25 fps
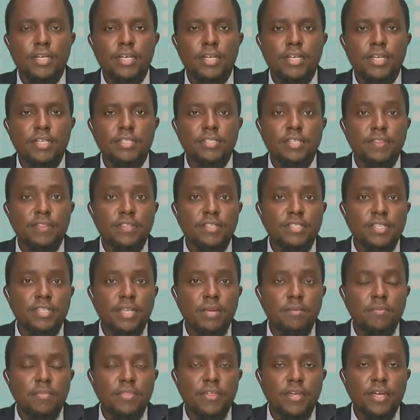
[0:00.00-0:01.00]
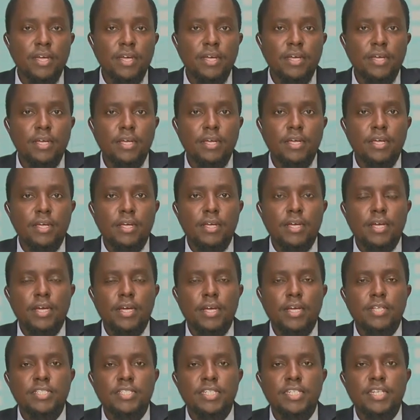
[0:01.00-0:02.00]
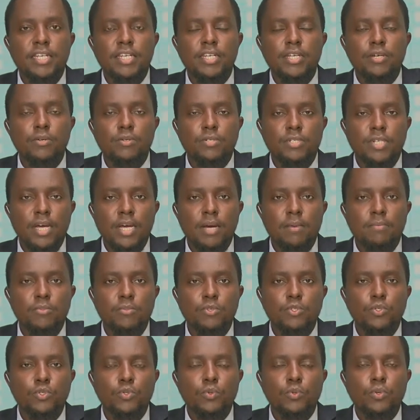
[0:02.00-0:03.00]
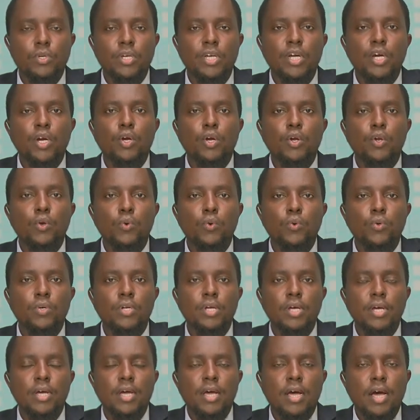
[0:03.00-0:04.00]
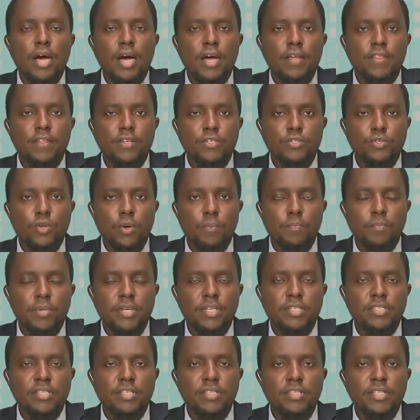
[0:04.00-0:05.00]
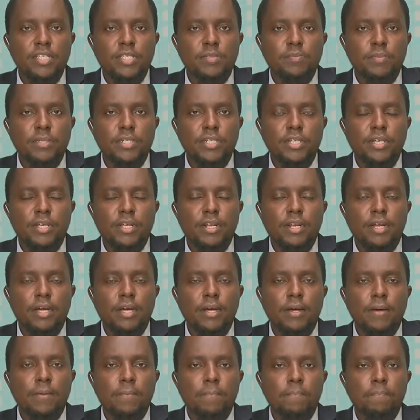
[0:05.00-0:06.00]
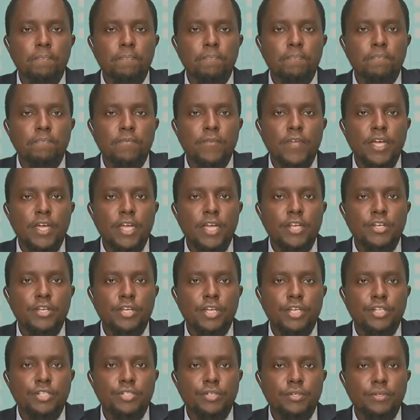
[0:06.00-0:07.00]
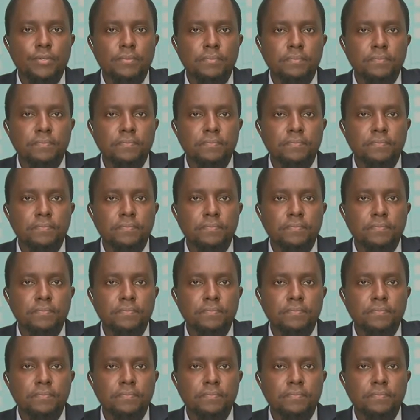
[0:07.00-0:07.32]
Is it the same thing? Is it a new term to include other topics in this particular education?